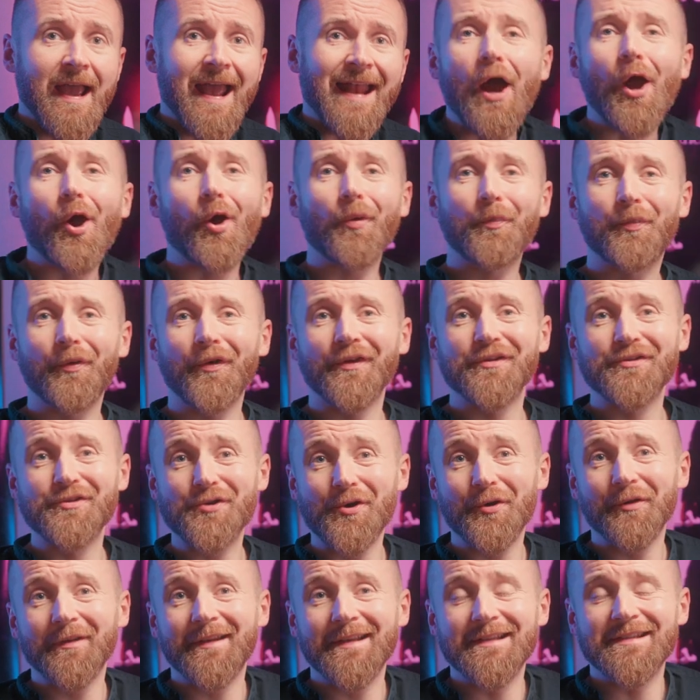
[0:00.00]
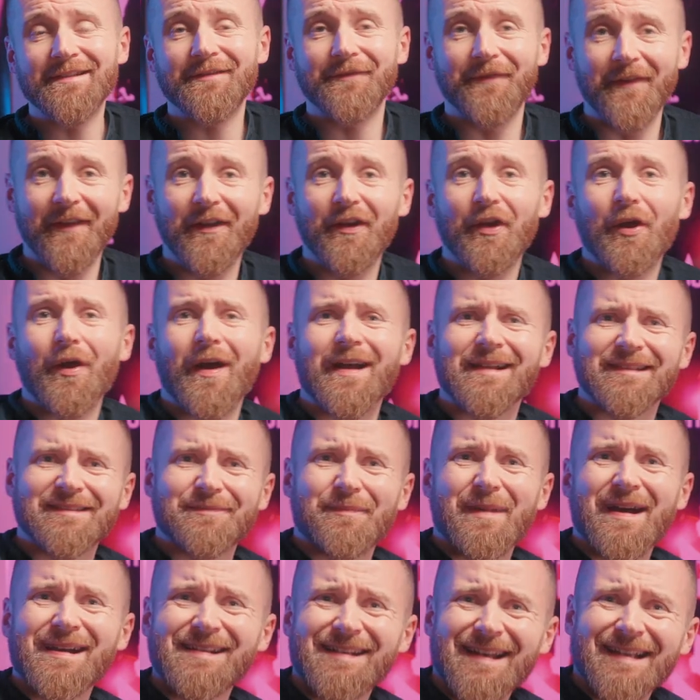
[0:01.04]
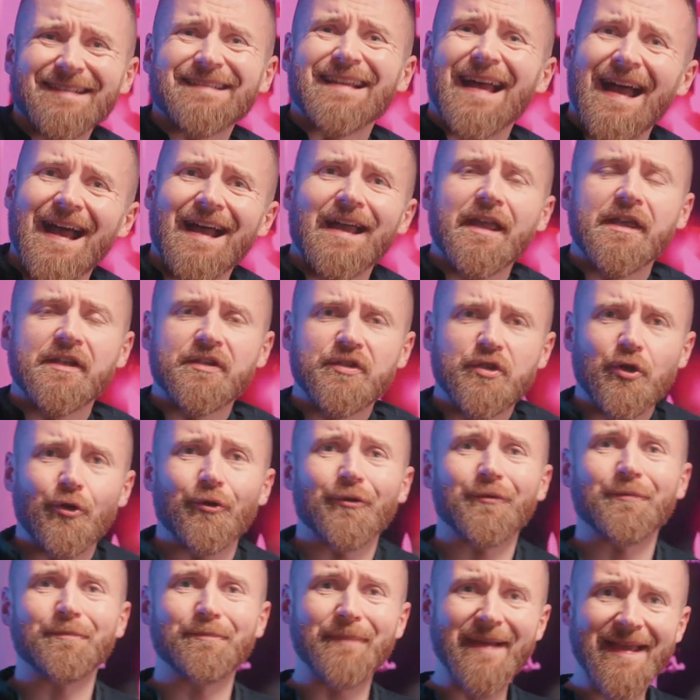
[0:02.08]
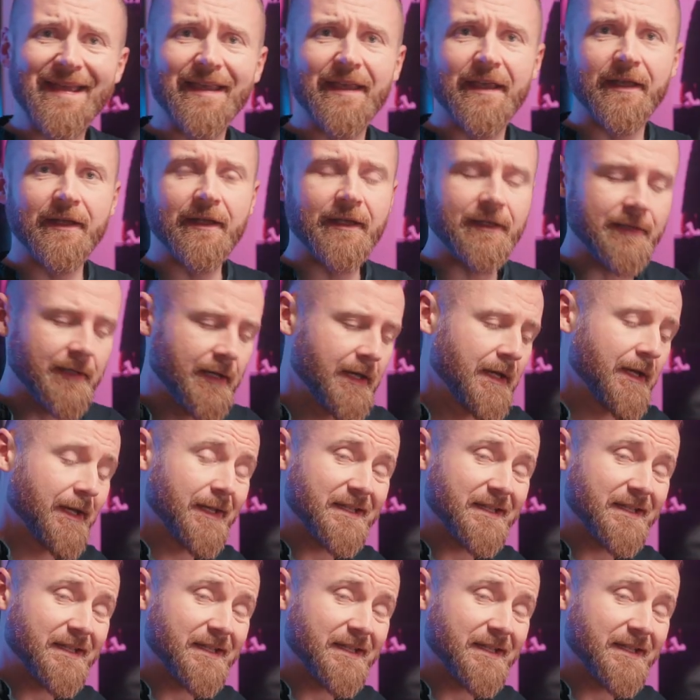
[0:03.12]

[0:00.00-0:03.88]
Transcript: I hope you enjoyed this video as much as I enjoyed making it.